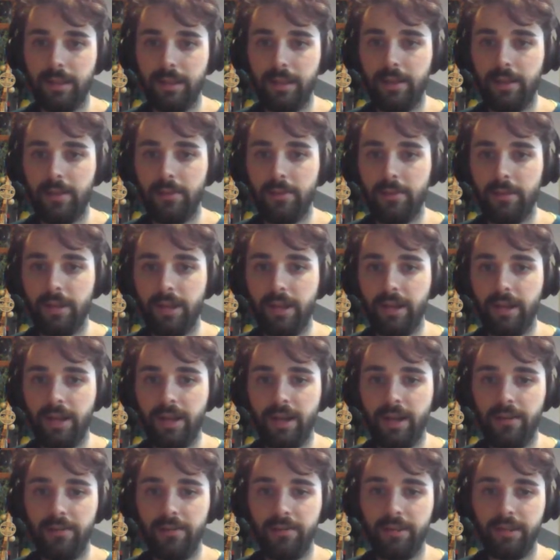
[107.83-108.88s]
Here we
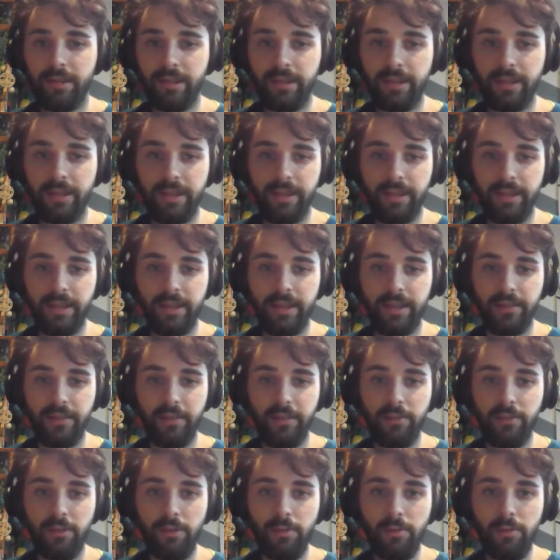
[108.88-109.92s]
have the
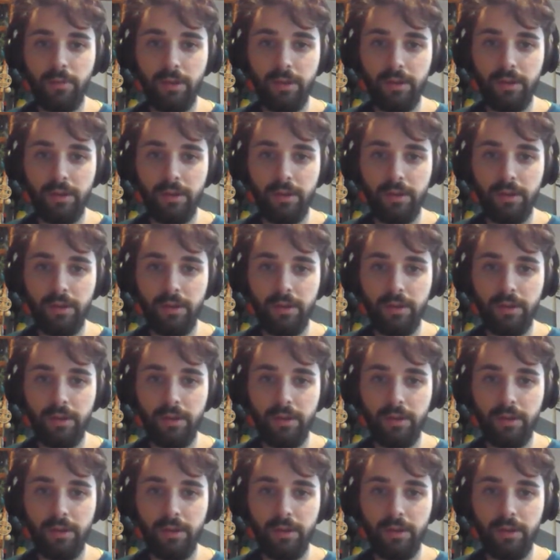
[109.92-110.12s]
living room,